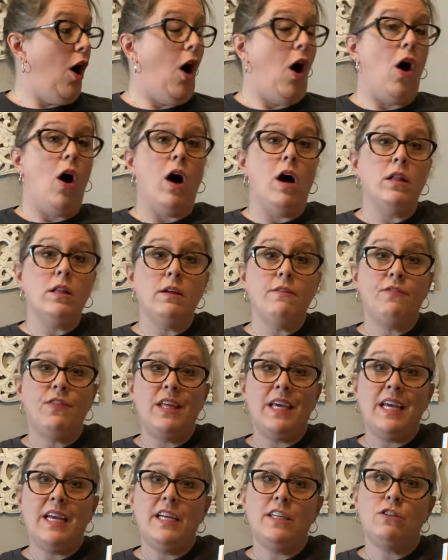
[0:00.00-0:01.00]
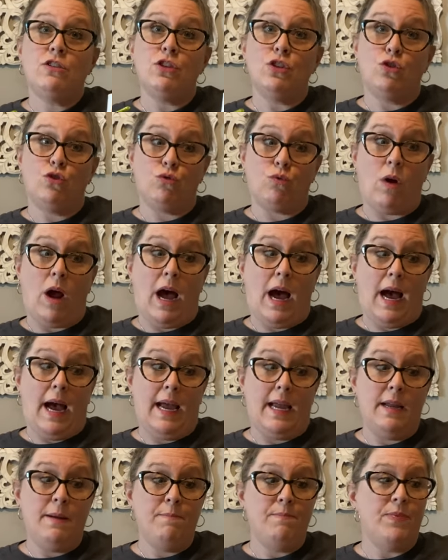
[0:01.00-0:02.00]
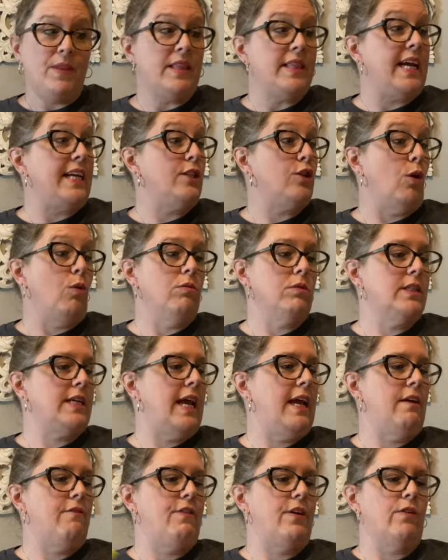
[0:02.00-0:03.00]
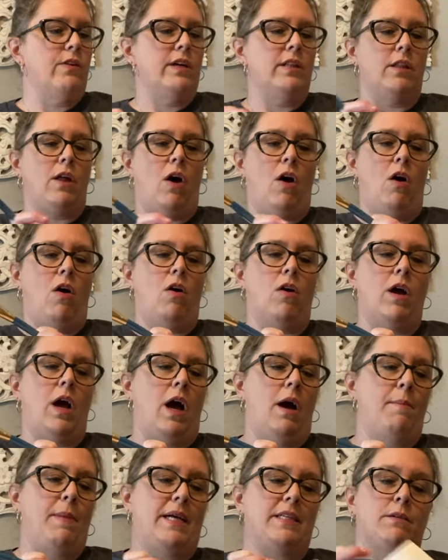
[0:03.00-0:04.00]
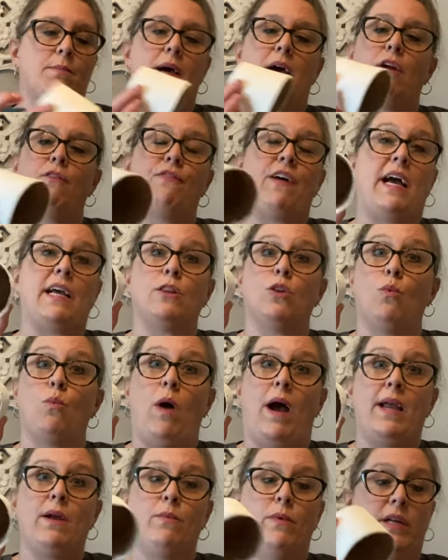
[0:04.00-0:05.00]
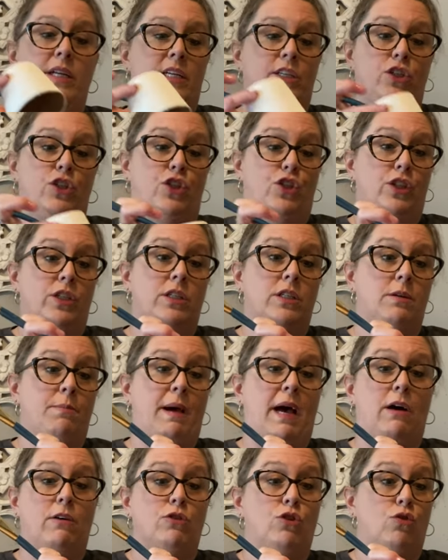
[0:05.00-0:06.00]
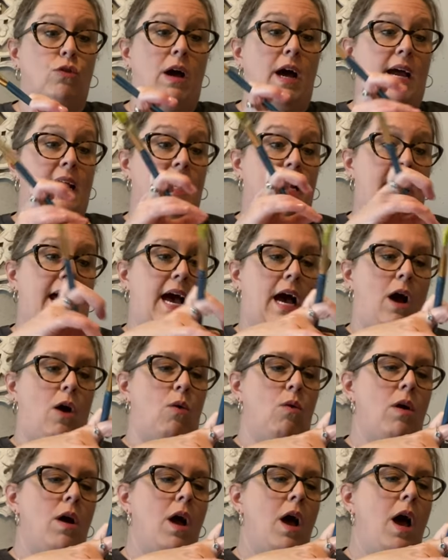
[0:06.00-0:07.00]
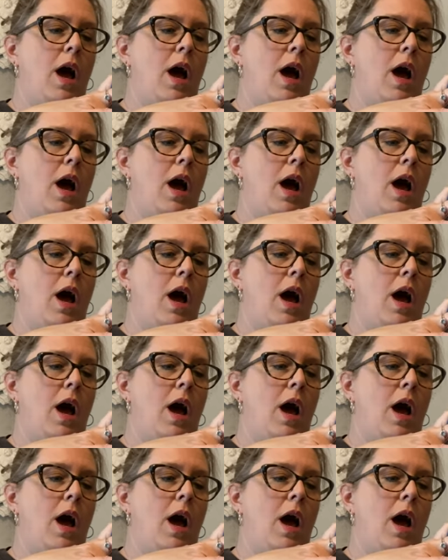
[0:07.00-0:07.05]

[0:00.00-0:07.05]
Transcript: all of these dry. They don't take very long. Um, as a matter of fact, the white one is just about dry now.